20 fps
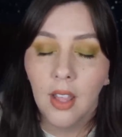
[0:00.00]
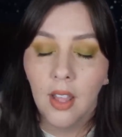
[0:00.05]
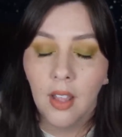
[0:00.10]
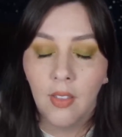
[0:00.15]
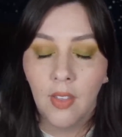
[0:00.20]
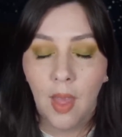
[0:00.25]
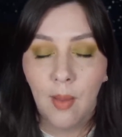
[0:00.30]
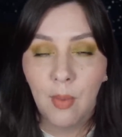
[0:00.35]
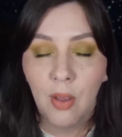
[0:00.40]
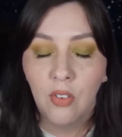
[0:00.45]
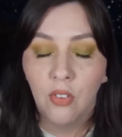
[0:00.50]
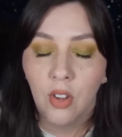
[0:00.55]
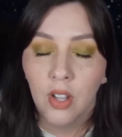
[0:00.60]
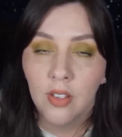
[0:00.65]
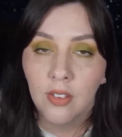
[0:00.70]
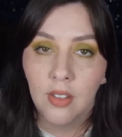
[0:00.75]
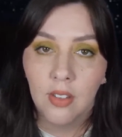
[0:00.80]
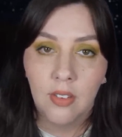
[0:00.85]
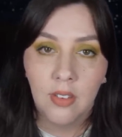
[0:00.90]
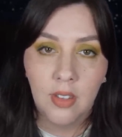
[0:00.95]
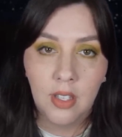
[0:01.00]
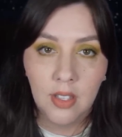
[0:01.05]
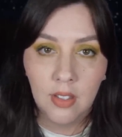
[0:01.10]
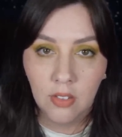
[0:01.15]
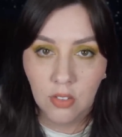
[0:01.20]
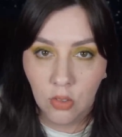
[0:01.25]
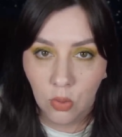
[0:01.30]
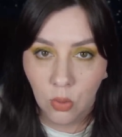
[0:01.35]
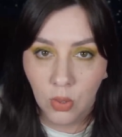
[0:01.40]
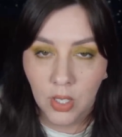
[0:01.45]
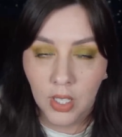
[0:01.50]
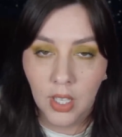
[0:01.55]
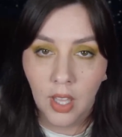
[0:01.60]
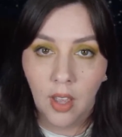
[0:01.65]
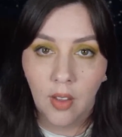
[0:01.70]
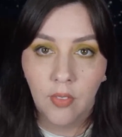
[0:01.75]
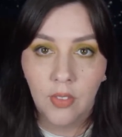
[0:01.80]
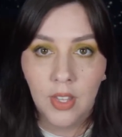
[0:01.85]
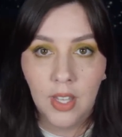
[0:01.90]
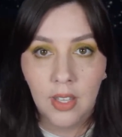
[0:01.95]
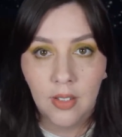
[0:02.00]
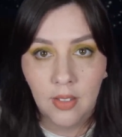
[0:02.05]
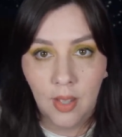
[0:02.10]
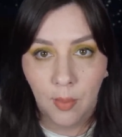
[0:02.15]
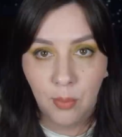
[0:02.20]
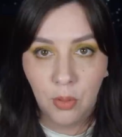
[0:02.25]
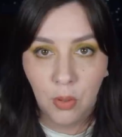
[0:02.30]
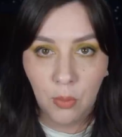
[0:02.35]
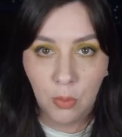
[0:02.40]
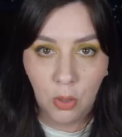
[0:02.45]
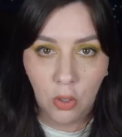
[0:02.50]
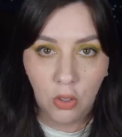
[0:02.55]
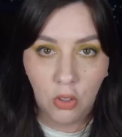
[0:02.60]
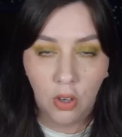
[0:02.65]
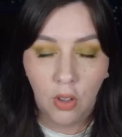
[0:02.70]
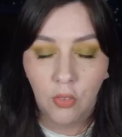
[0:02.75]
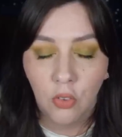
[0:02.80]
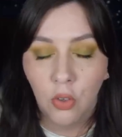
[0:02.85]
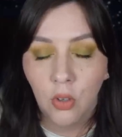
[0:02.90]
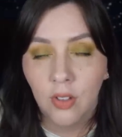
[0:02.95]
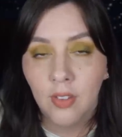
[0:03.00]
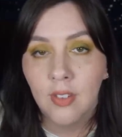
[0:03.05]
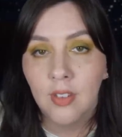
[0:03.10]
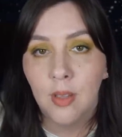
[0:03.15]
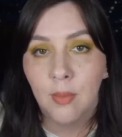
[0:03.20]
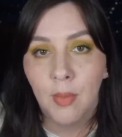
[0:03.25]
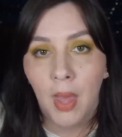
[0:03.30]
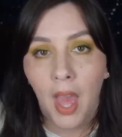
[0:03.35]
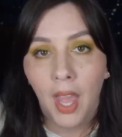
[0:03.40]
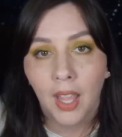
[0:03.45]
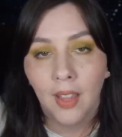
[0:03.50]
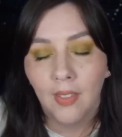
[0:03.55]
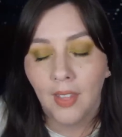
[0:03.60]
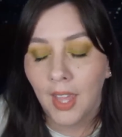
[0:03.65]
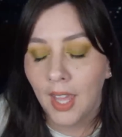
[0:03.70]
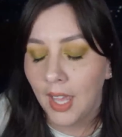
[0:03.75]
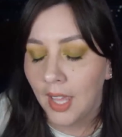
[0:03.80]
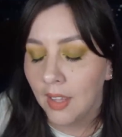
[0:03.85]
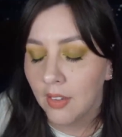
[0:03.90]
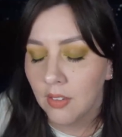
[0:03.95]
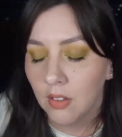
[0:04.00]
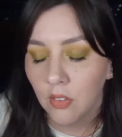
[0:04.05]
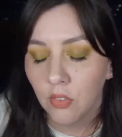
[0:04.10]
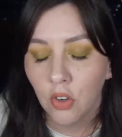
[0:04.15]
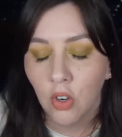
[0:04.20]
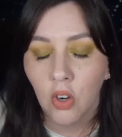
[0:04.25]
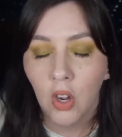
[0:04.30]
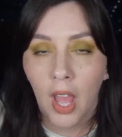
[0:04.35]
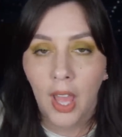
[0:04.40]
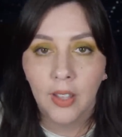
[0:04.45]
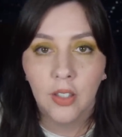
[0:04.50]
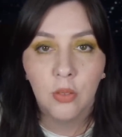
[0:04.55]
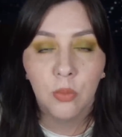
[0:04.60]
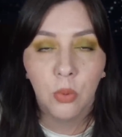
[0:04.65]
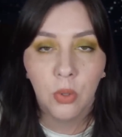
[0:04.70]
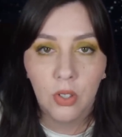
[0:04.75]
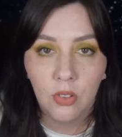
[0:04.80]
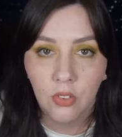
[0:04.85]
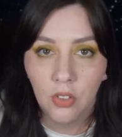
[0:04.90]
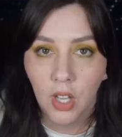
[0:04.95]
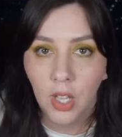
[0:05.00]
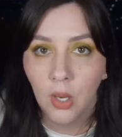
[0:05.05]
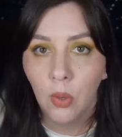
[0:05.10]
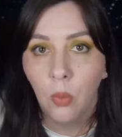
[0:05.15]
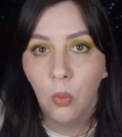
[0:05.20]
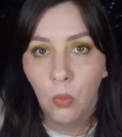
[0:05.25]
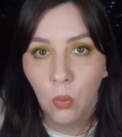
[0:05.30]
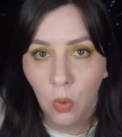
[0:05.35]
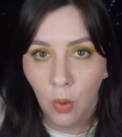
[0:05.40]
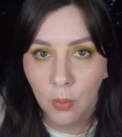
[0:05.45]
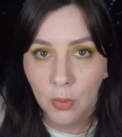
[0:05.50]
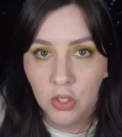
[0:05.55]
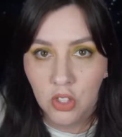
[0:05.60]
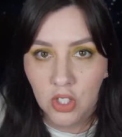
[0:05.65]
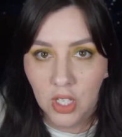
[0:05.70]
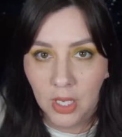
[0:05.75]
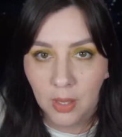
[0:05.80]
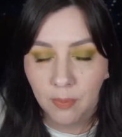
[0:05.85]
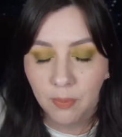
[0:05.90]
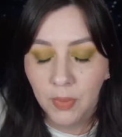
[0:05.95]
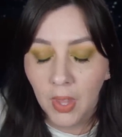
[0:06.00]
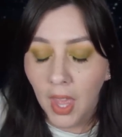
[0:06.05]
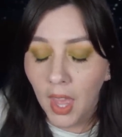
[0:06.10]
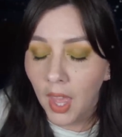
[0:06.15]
And that, my friends, is the story of the attempted murder of Christy Mack at the hands of her ex-boyfriend, War Machine.